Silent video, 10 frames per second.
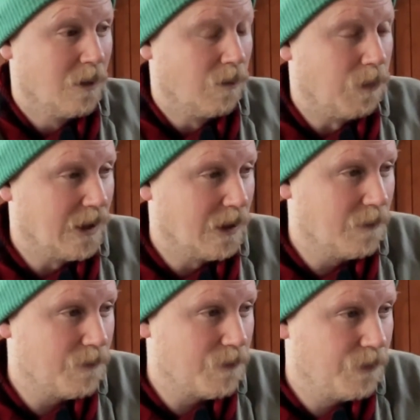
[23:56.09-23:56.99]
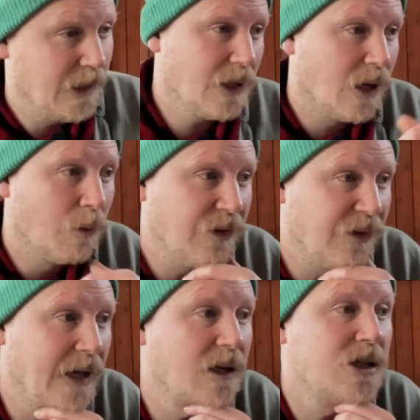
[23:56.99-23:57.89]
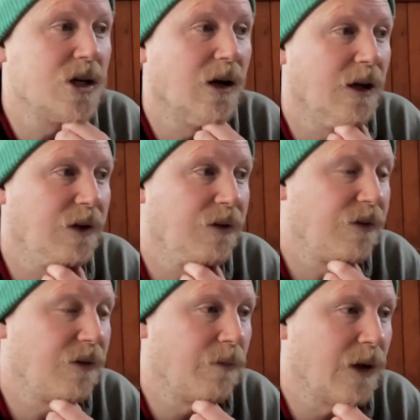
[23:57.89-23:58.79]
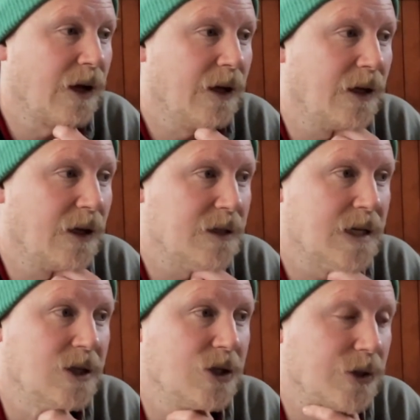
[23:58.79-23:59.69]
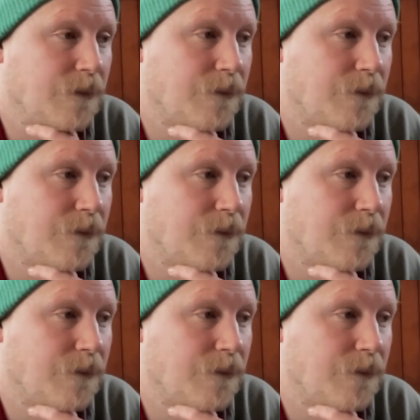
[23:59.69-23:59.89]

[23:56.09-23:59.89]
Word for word: But I was energized by attention,